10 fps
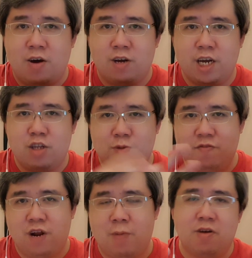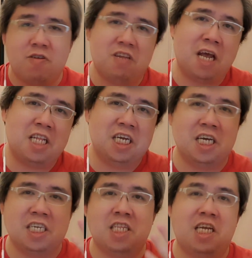to be frank, because
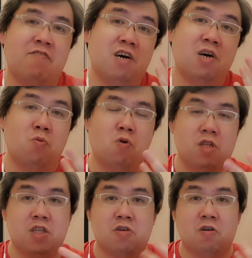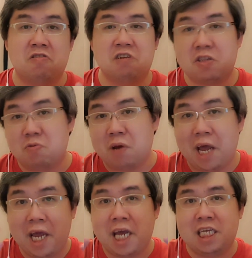NEA said they have not awarded the contract to
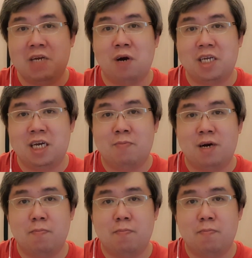anyone yet.